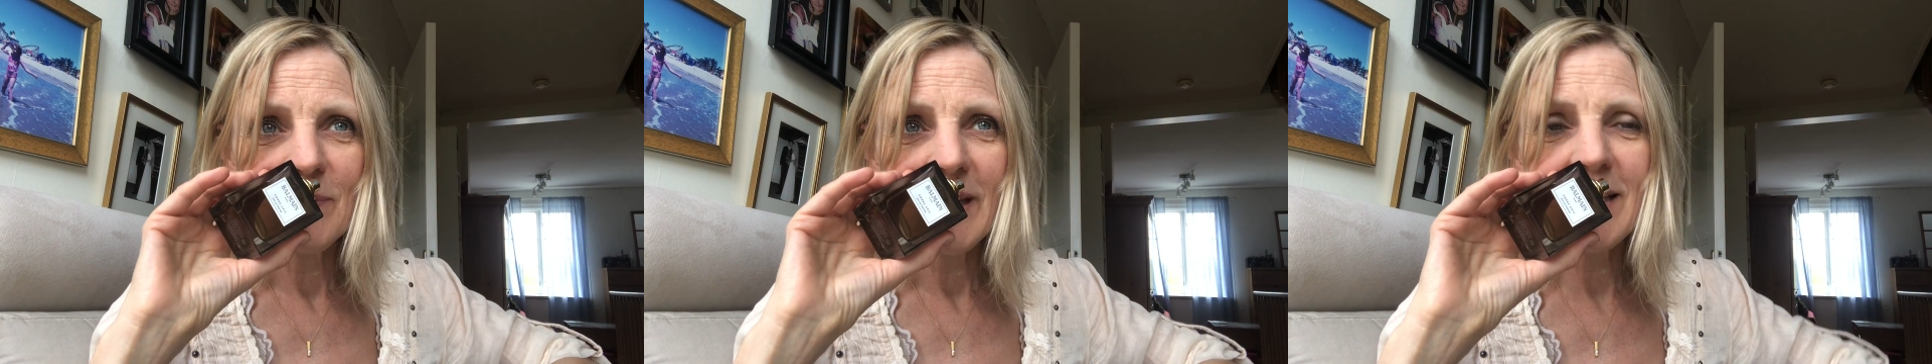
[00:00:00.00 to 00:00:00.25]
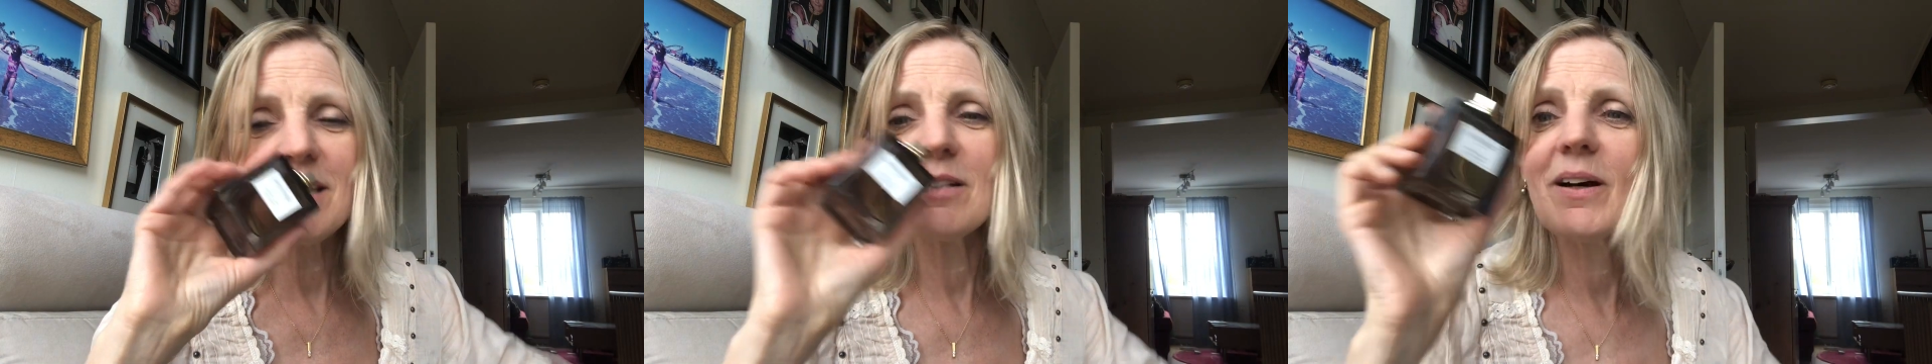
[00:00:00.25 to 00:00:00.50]

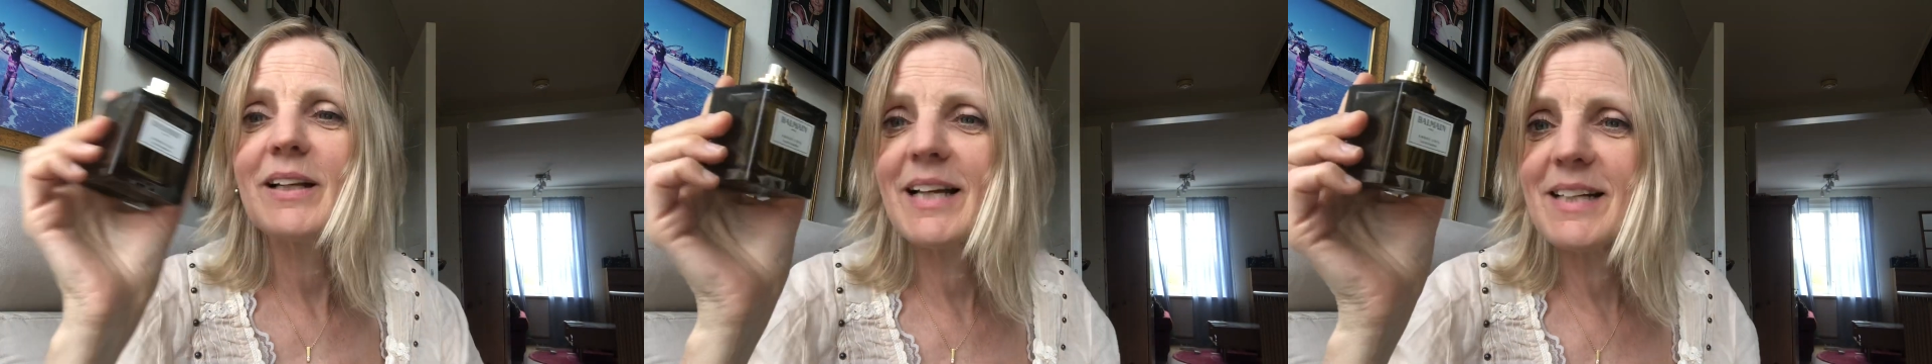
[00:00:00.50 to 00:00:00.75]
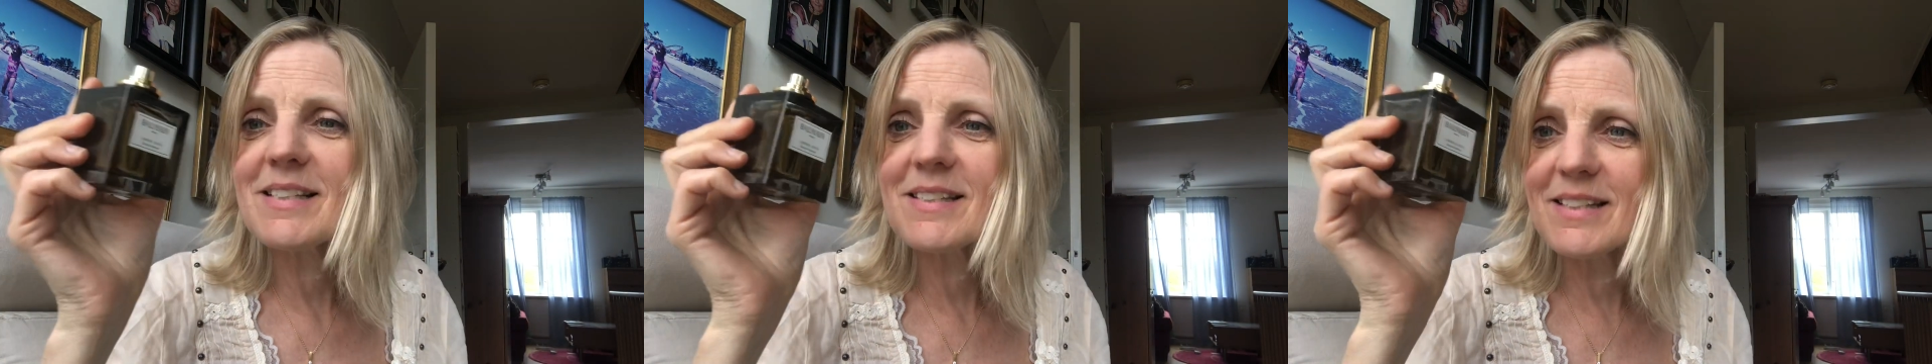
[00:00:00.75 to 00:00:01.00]
It's not
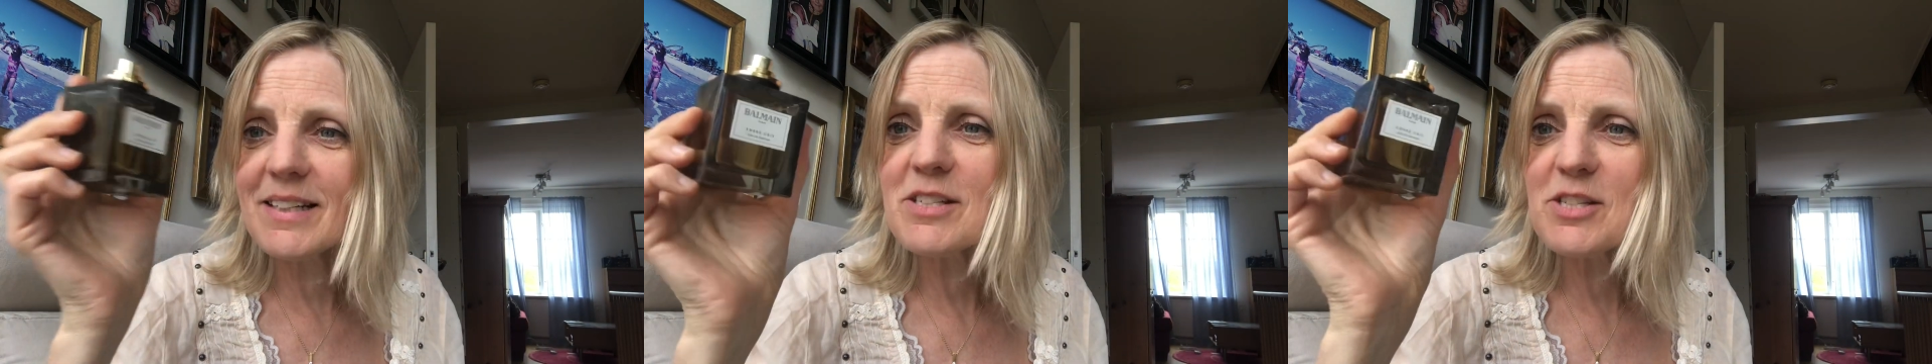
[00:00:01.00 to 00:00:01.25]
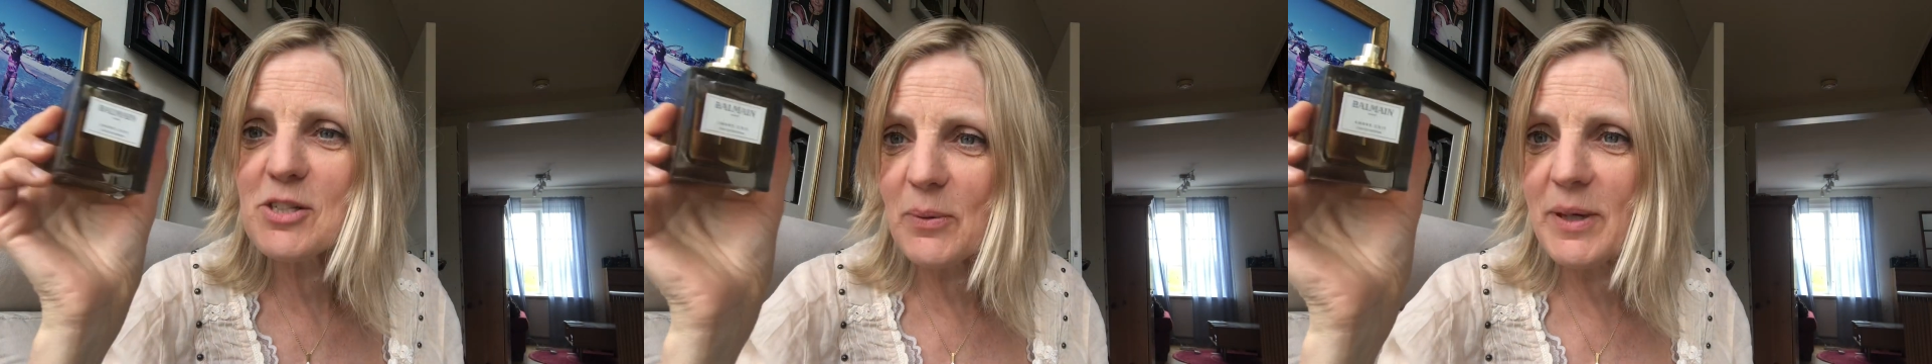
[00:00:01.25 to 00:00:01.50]
like a
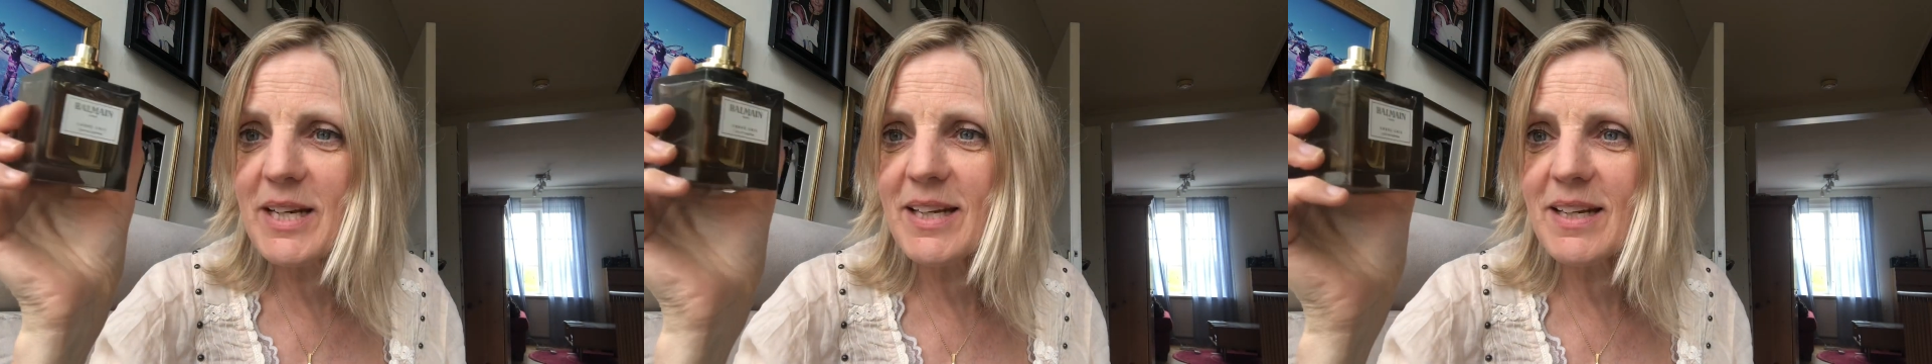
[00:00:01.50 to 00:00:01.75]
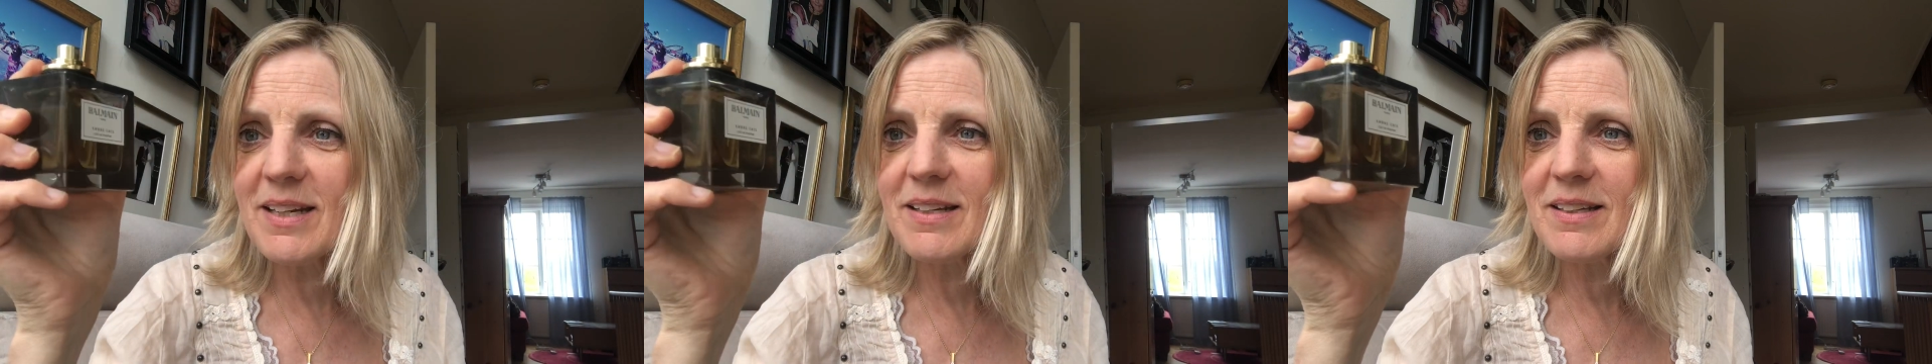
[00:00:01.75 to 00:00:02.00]

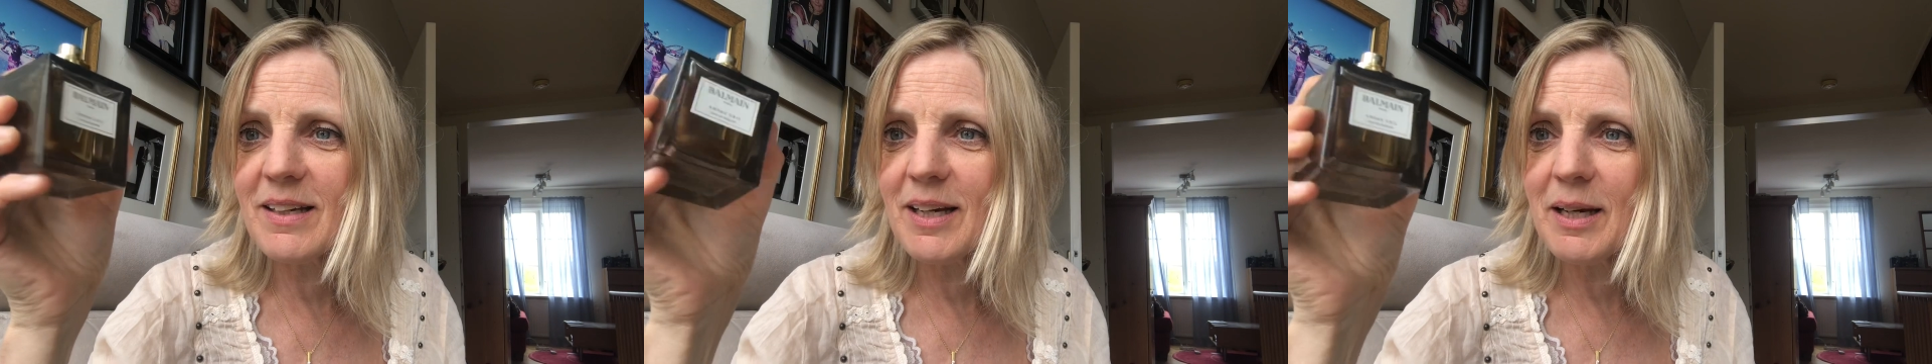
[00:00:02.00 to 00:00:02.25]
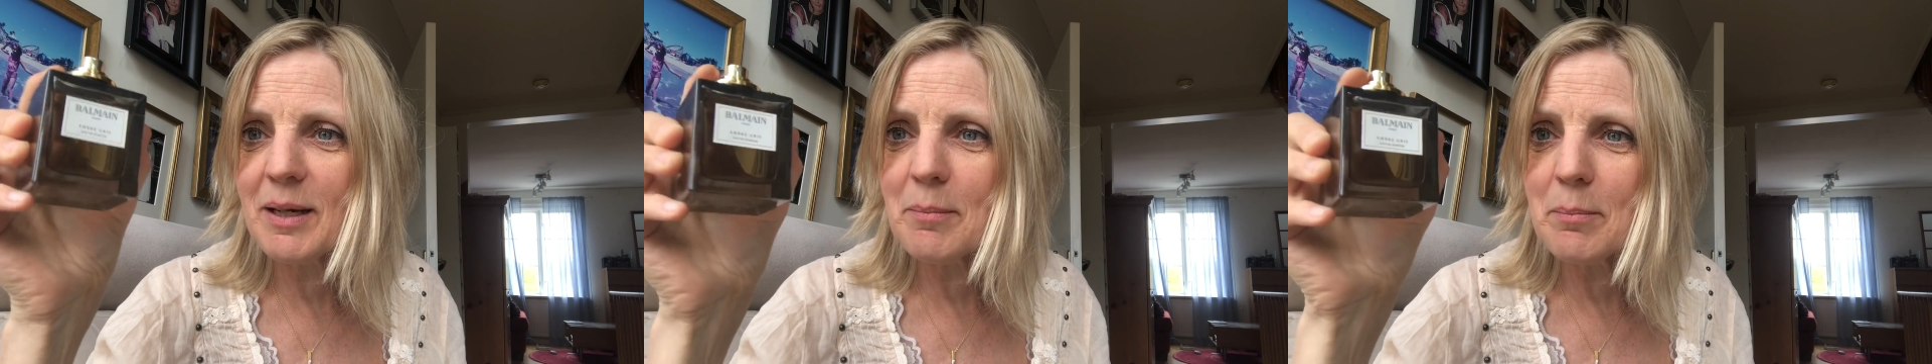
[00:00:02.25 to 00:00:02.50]
sunscreeny
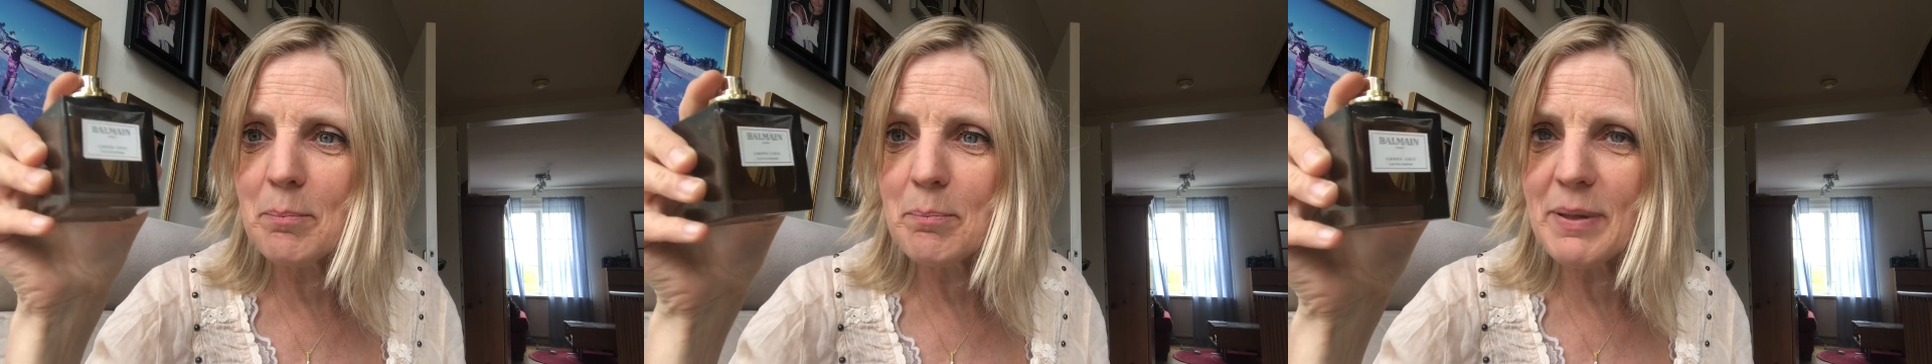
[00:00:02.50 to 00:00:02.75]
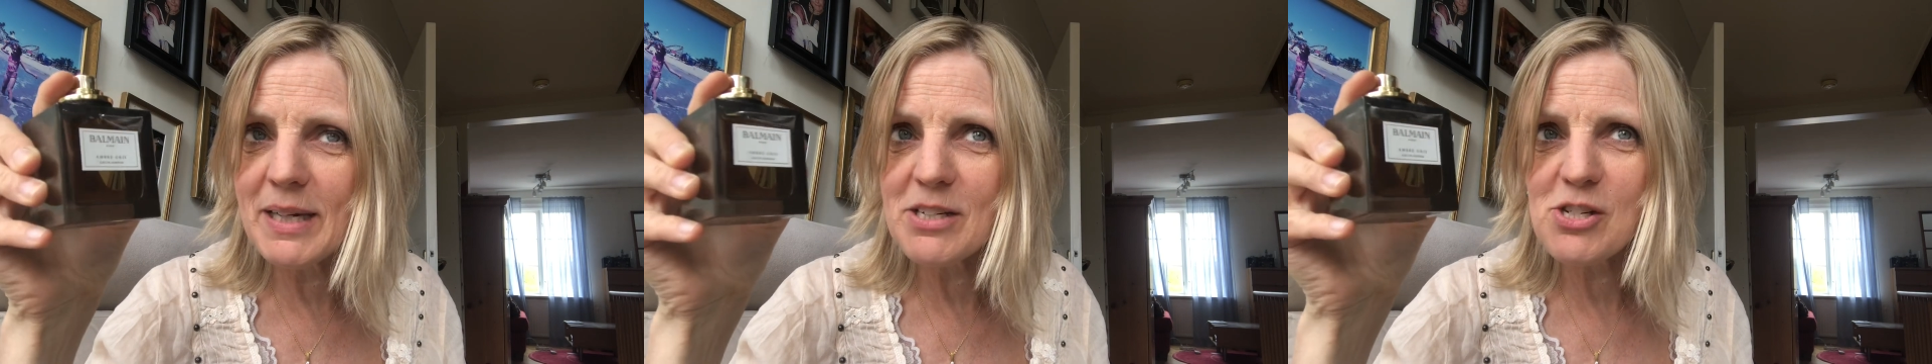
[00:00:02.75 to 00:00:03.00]
uh,
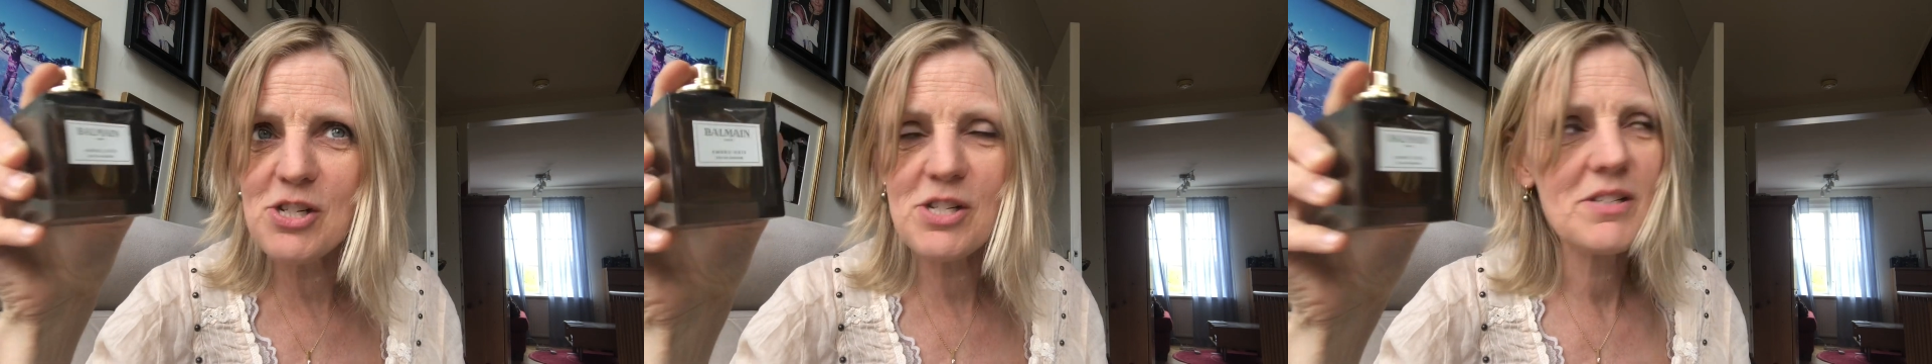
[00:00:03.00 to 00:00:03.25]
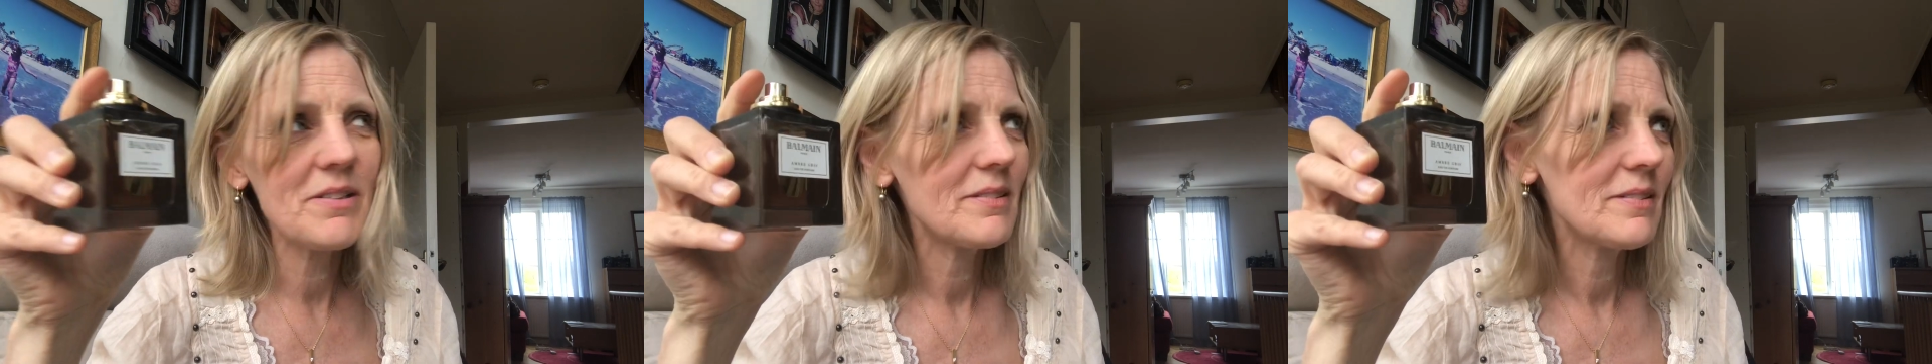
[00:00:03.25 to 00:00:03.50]
beach